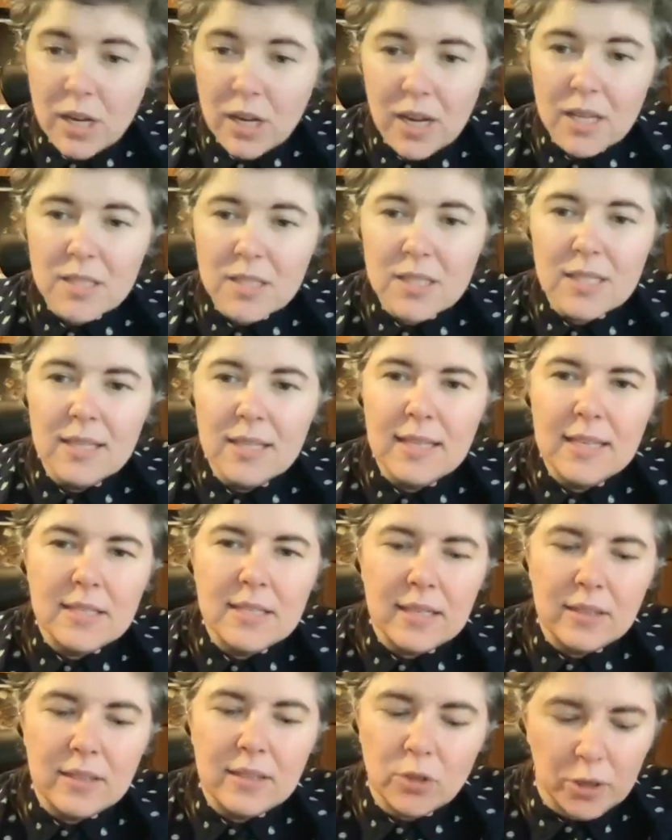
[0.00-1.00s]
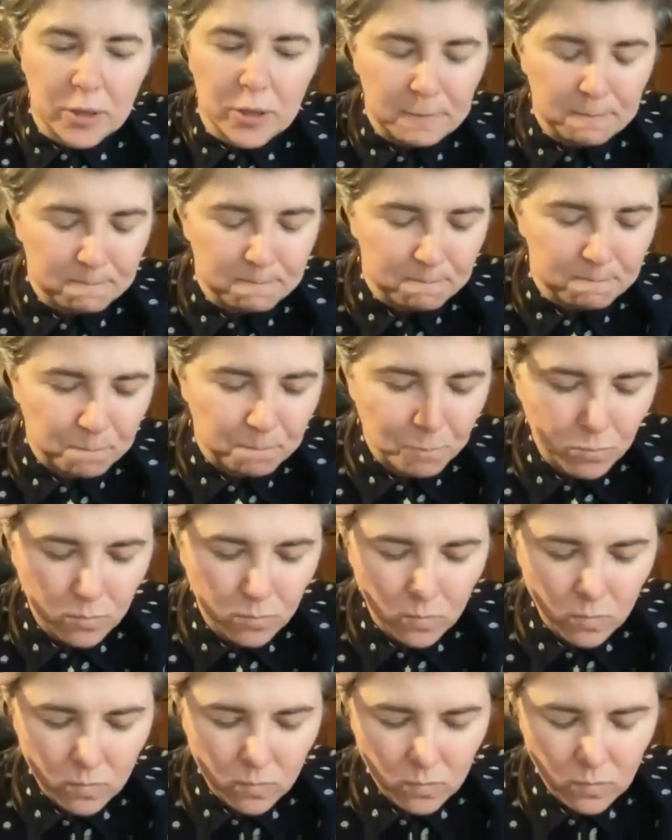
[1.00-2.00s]
to us and they said, look,
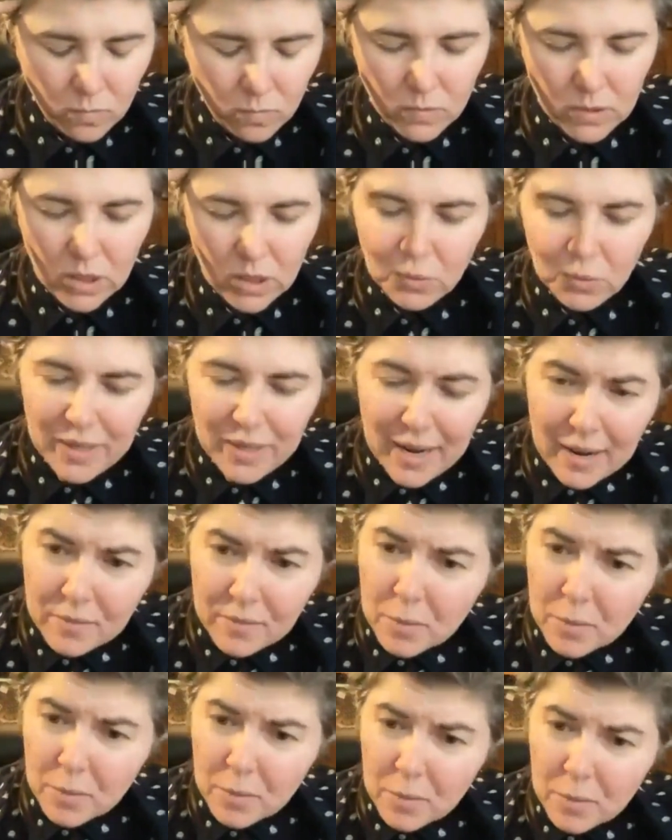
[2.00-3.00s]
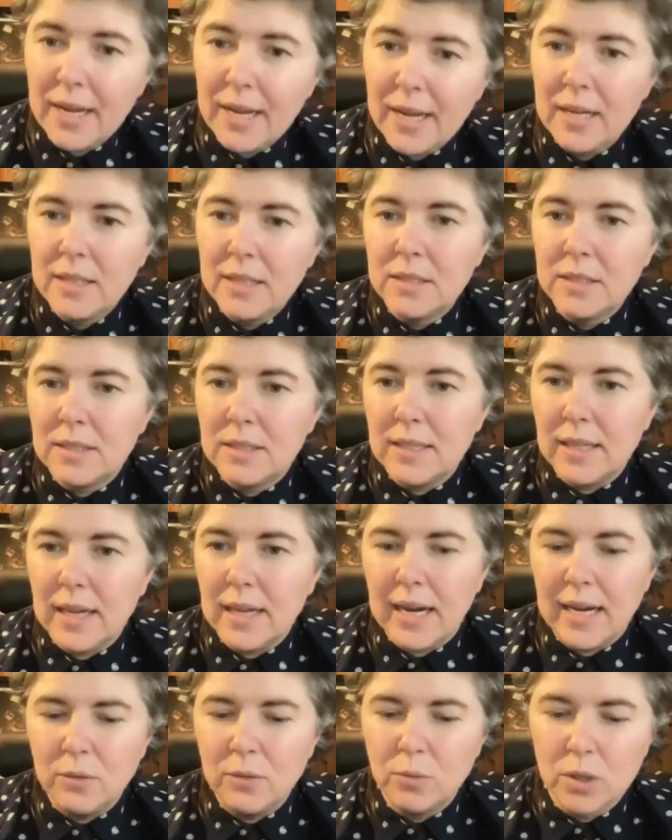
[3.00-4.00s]
we have a brand
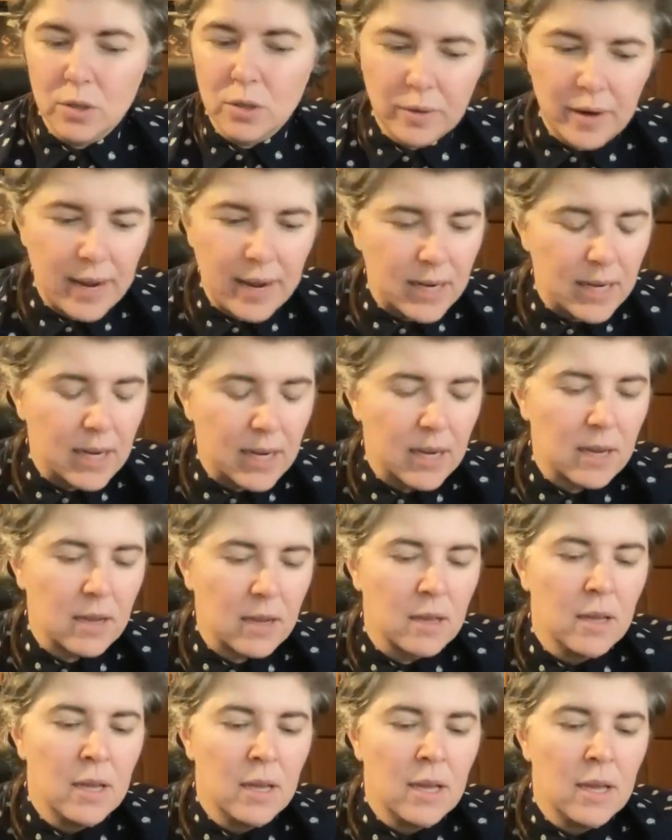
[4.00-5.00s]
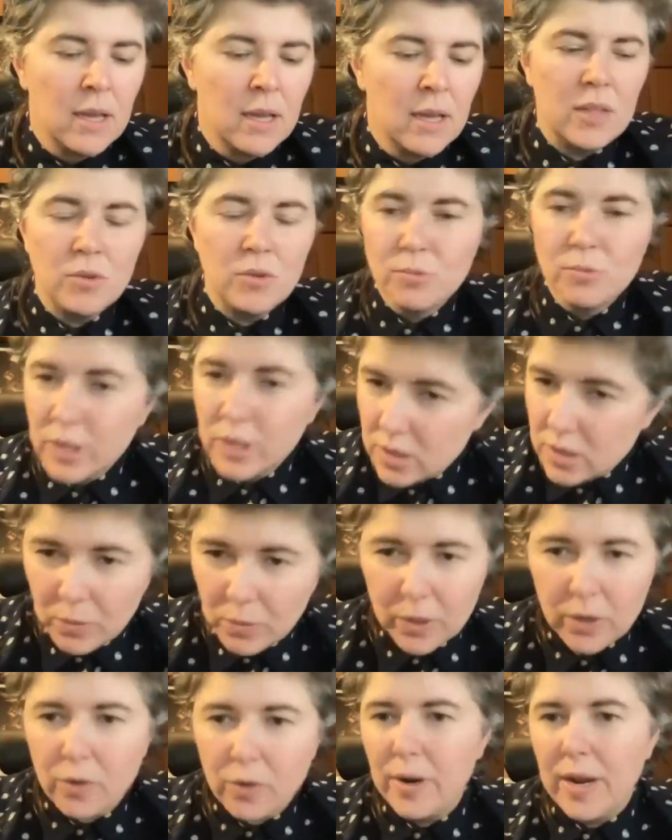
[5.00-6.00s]
that we're creating. And the reason
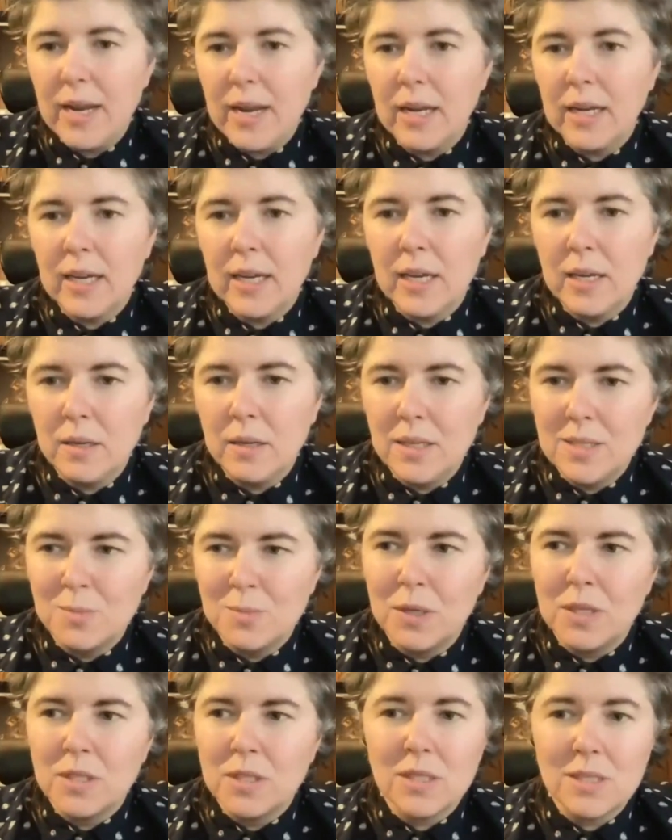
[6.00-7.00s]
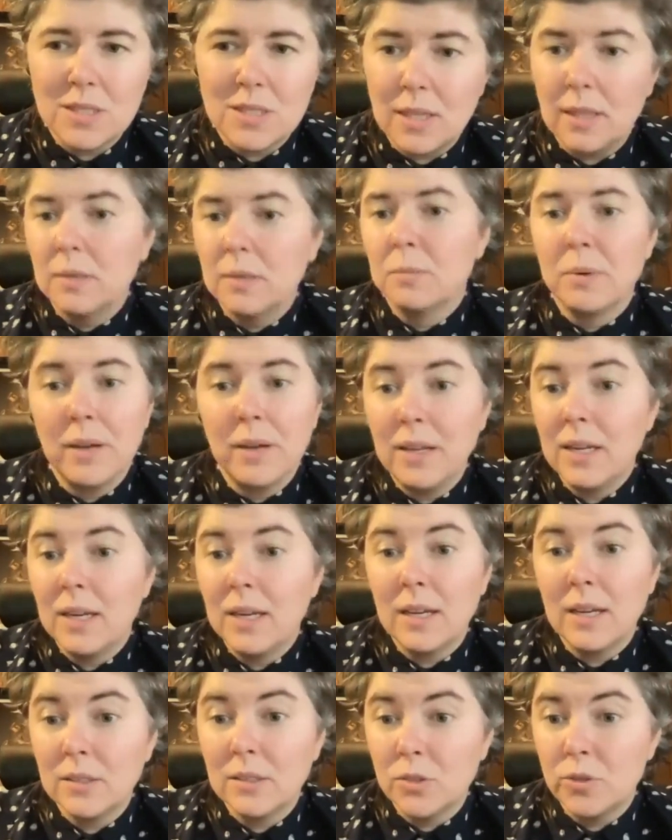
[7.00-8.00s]
we're creating it is because it's
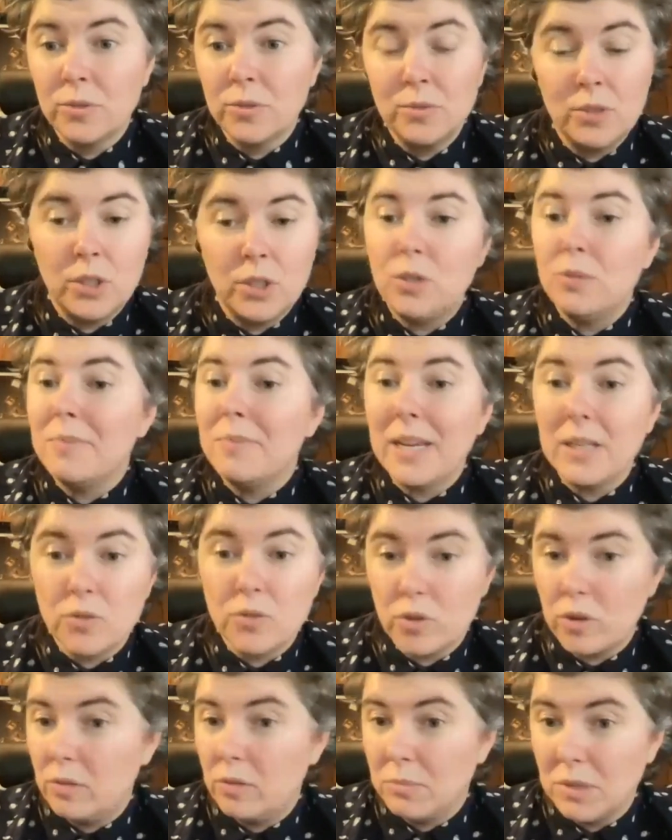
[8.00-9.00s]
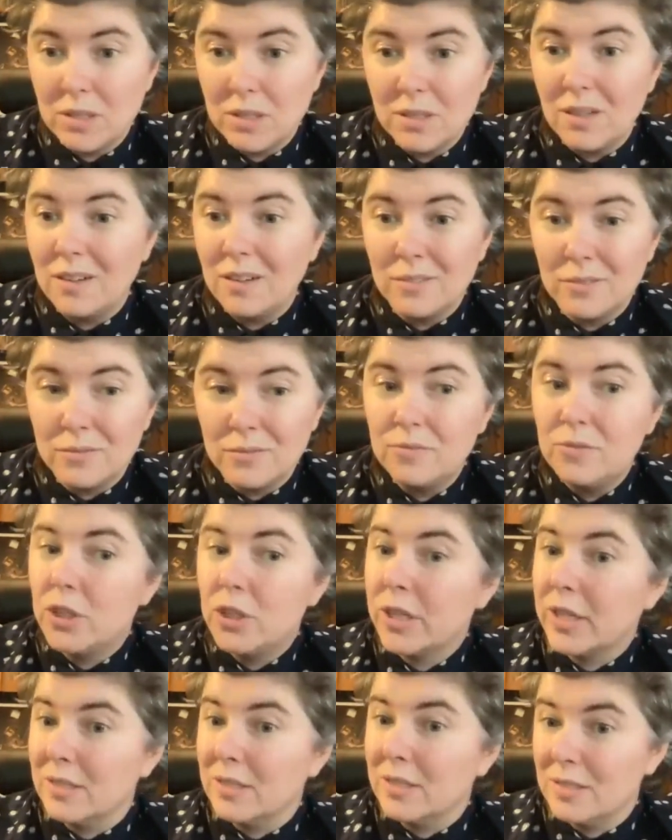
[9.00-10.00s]
celebrating humane treatment of
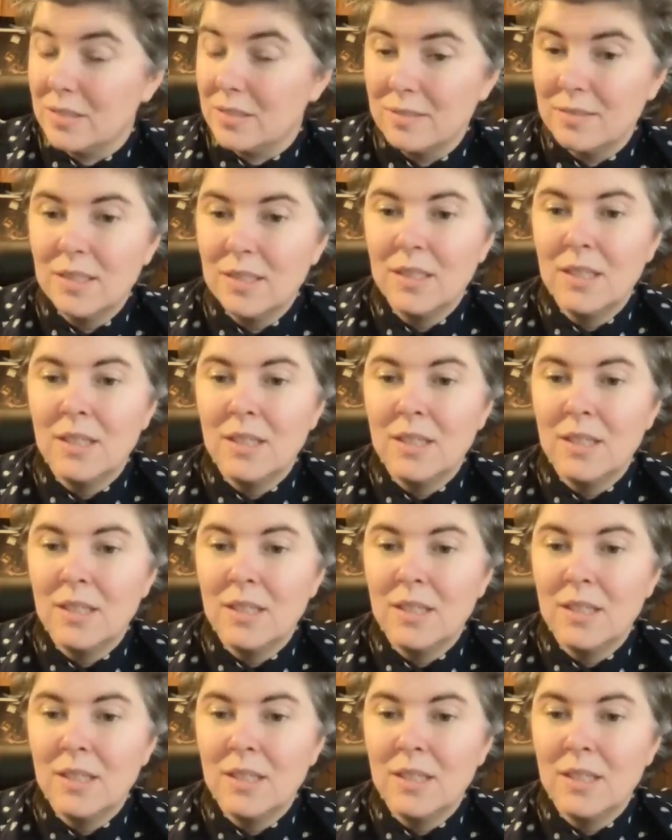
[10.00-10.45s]
chickens